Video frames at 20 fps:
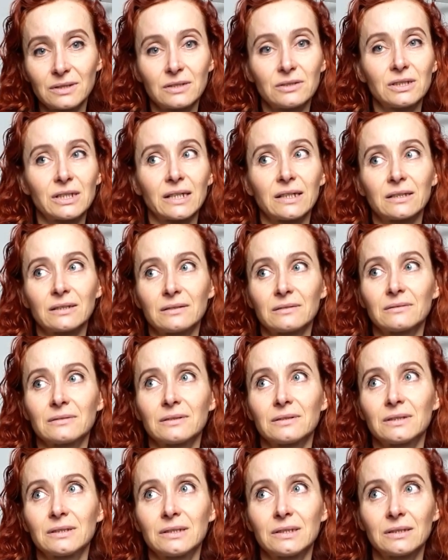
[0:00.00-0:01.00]
jacket,
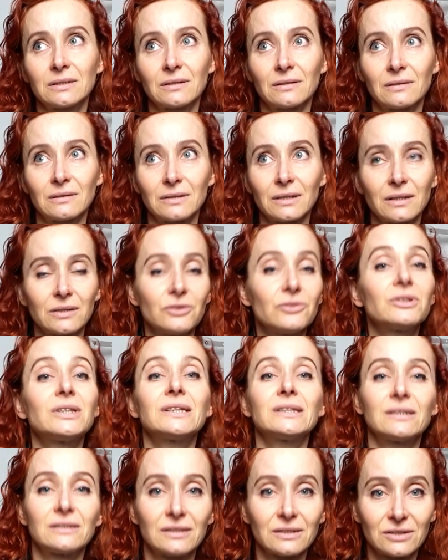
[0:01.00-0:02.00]
the
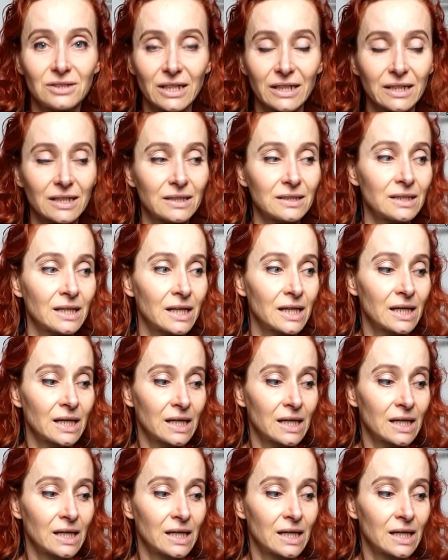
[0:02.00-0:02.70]
utility jacket.